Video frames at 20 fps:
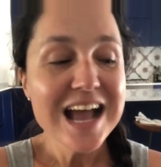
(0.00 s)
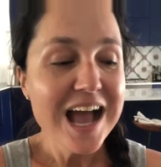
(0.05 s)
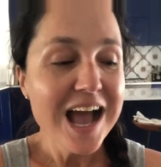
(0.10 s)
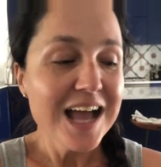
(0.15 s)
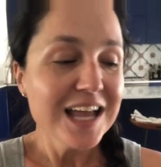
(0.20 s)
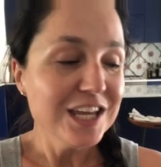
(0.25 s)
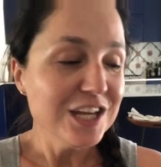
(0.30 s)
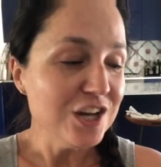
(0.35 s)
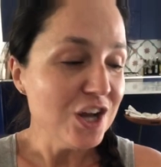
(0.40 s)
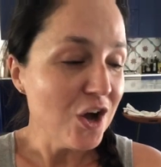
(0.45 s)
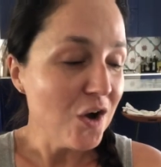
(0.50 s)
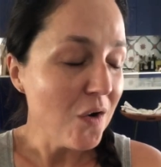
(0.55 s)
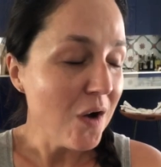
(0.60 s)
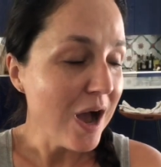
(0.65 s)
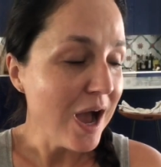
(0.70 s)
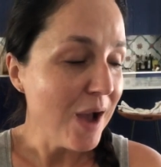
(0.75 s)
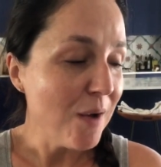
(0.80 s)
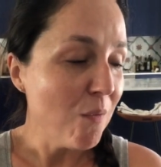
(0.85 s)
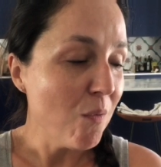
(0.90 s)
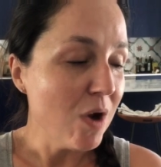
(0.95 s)
You know,
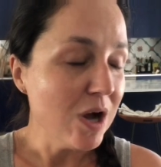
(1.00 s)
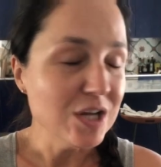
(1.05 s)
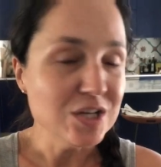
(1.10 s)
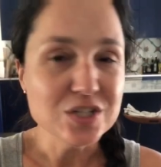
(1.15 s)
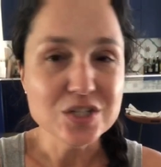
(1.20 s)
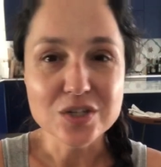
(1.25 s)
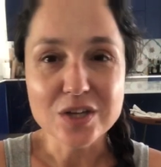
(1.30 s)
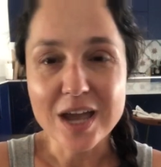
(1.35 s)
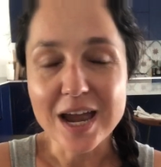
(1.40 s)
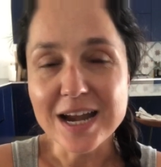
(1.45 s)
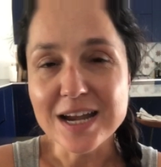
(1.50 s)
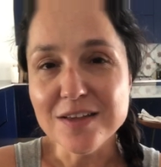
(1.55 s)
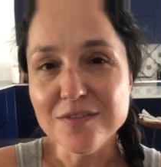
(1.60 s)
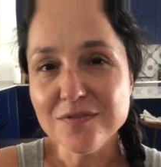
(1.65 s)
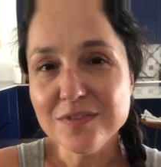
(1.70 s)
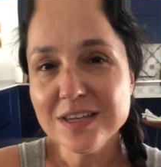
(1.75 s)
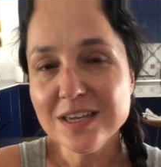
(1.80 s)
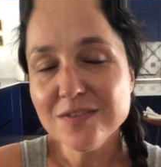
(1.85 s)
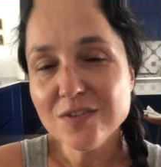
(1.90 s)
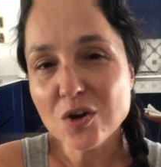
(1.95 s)
I want to kind
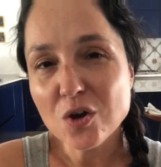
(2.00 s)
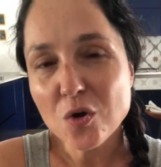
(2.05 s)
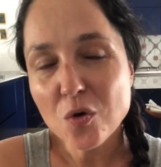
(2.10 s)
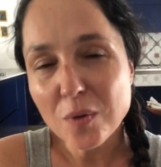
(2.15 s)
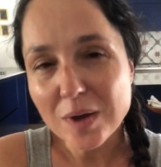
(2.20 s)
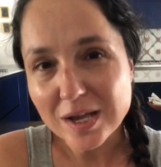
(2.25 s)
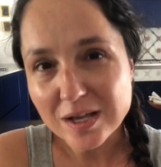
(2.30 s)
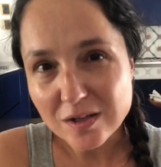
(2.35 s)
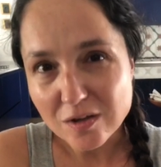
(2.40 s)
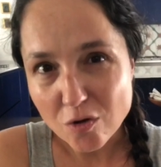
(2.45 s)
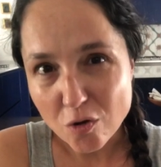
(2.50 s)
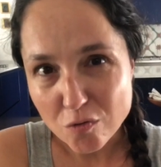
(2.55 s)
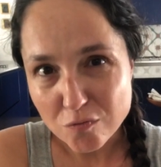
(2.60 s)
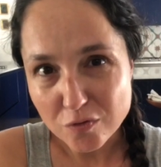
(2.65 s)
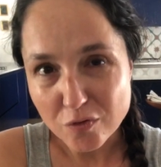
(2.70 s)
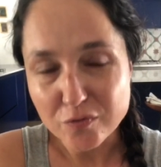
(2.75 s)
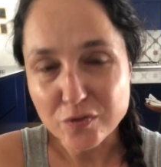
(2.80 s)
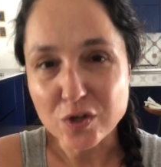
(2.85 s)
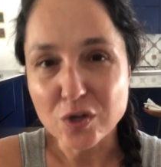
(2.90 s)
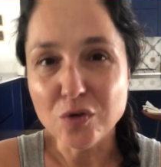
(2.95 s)
of give a quick
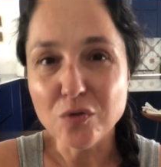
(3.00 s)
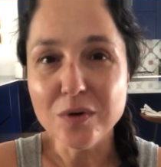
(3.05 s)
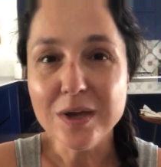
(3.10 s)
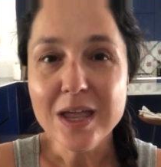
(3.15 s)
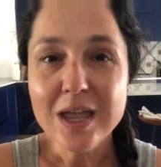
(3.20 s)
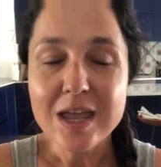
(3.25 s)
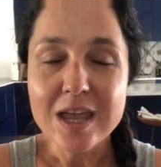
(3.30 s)
overview.